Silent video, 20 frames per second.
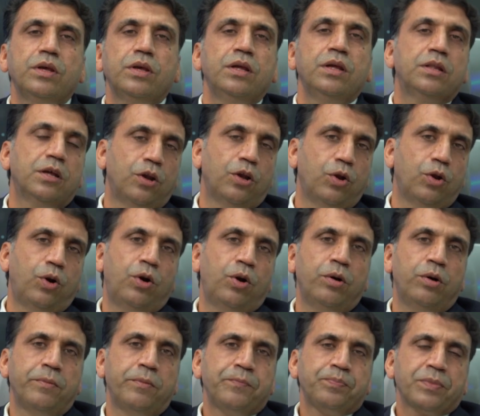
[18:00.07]
law,
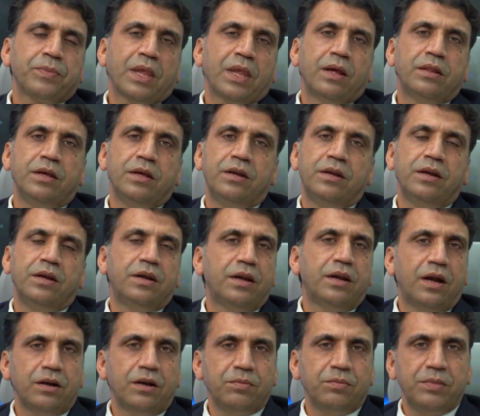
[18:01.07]
they did not
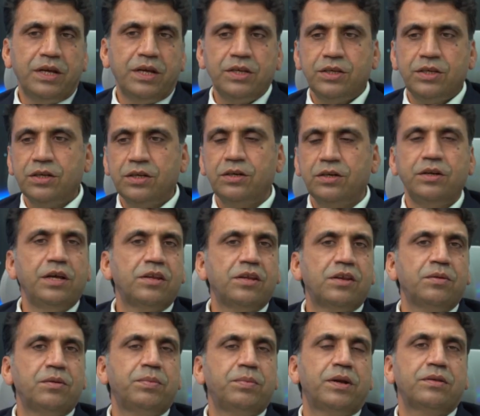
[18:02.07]
mention natural
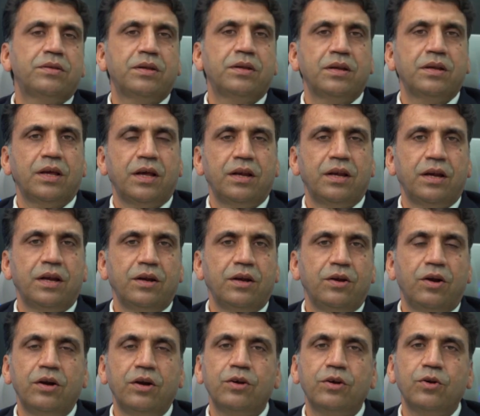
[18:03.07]
person can not
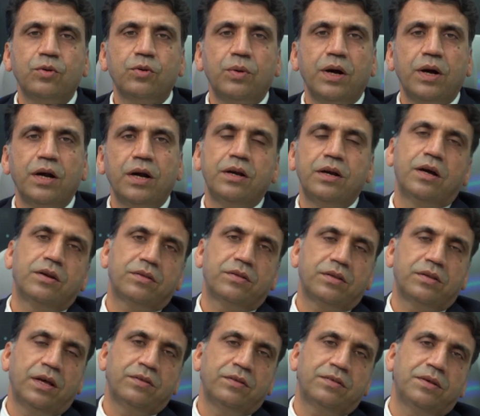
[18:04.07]
required, or
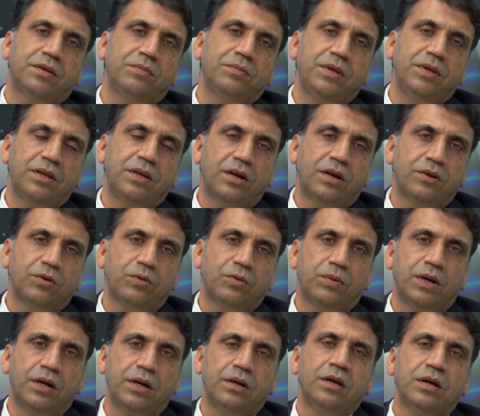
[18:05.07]
SME not required,
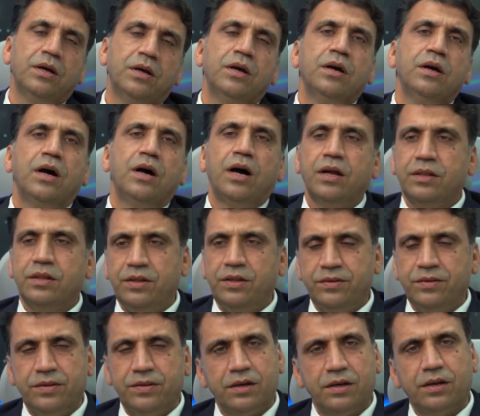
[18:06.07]
or this
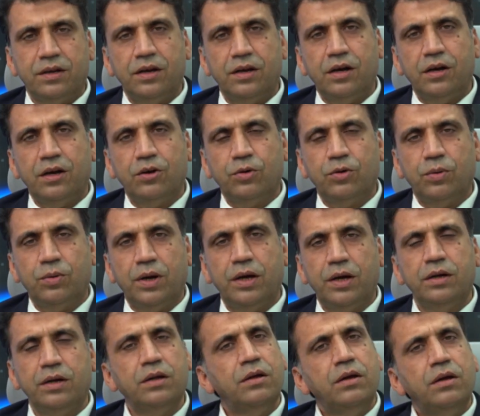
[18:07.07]
sector not required.
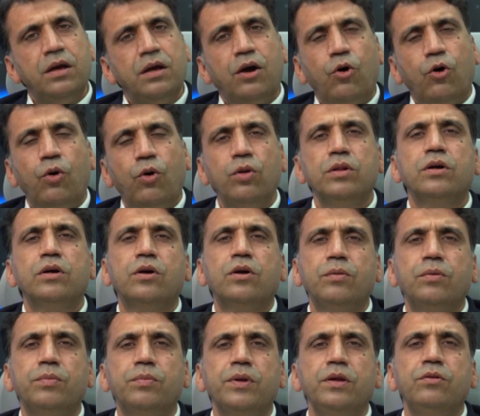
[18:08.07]
All the
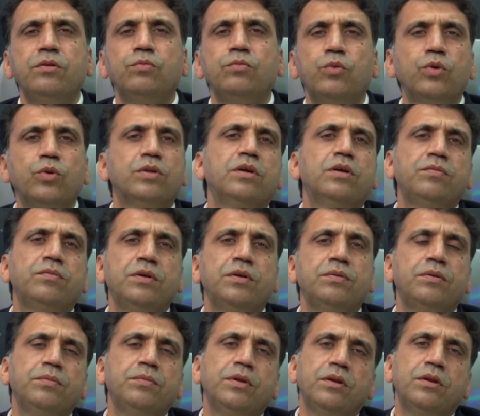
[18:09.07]
companies more than 50
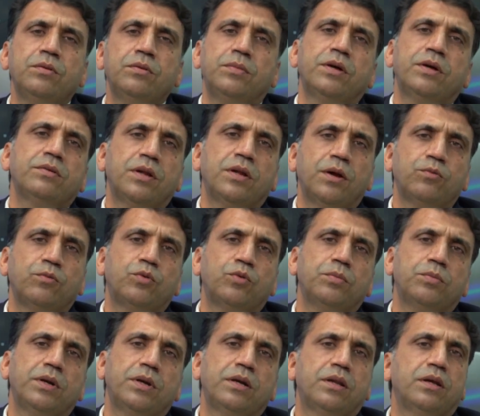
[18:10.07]
million must have to
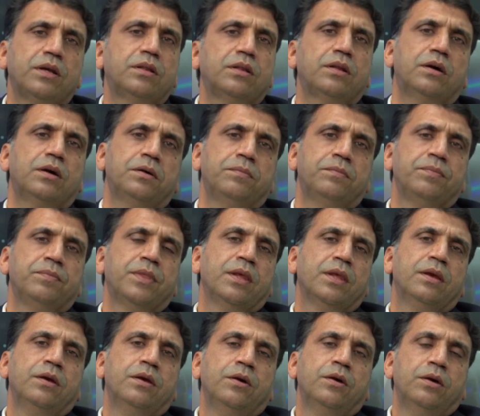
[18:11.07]
maintain the
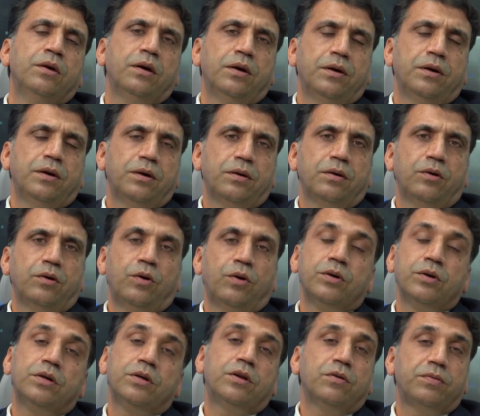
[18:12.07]

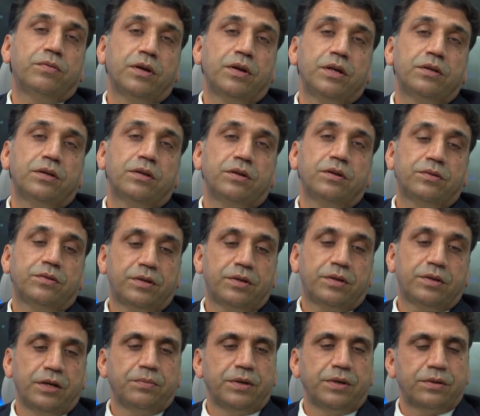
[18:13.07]
audited financial
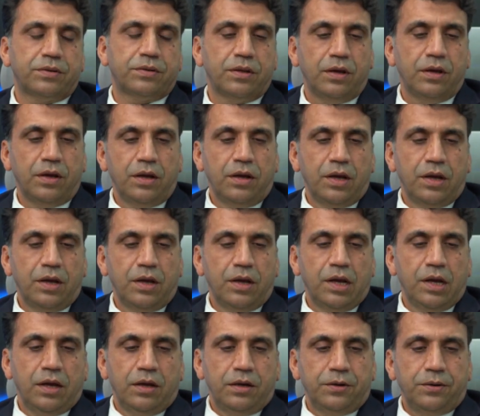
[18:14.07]
statements.
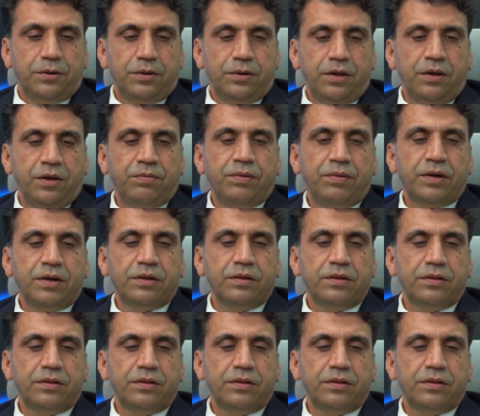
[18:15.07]
If it is